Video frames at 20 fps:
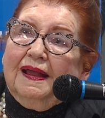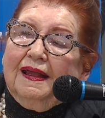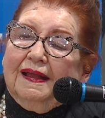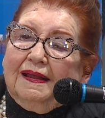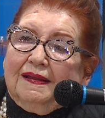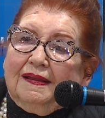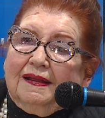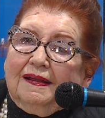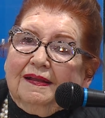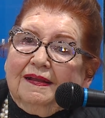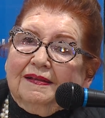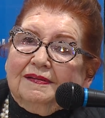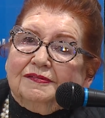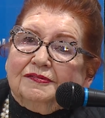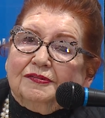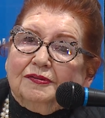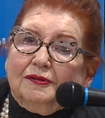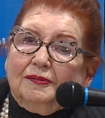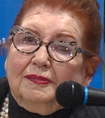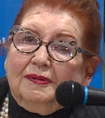and I had
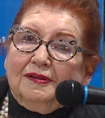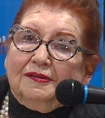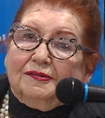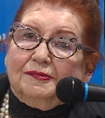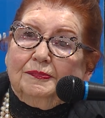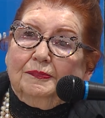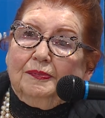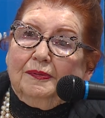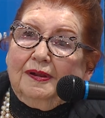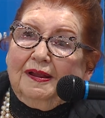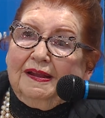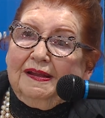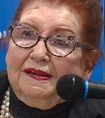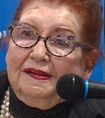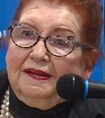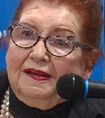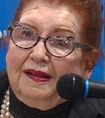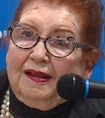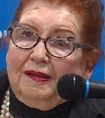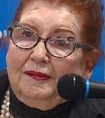so much
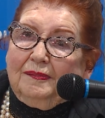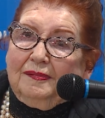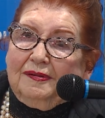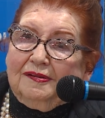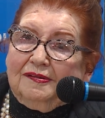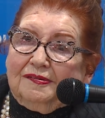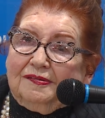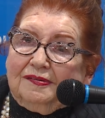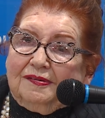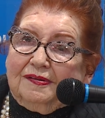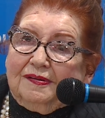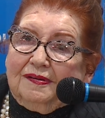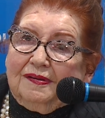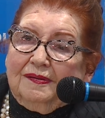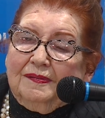brain damage.